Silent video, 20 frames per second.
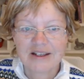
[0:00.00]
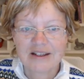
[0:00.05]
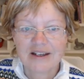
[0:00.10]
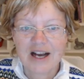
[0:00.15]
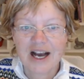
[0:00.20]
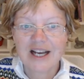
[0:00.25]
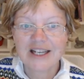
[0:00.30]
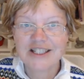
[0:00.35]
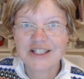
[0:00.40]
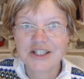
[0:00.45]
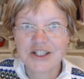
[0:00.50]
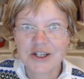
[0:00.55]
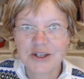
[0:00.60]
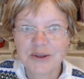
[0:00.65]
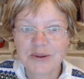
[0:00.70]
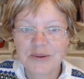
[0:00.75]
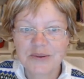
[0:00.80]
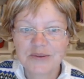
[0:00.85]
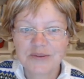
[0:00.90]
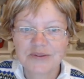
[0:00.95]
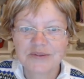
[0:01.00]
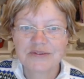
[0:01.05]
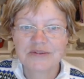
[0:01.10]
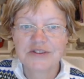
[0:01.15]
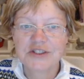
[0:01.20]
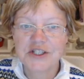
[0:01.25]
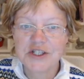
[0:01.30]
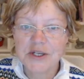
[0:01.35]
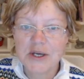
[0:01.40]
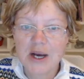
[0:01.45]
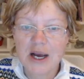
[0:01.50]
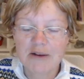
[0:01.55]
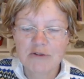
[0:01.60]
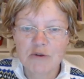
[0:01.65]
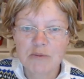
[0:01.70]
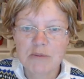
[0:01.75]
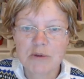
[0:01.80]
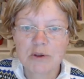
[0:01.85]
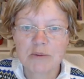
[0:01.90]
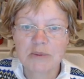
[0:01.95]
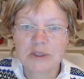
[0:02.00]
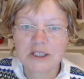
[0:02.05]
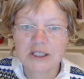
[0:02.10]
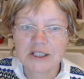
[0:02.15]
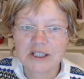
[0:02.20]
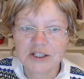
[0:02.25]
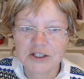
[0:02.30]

Hi Joe, do you have a moment to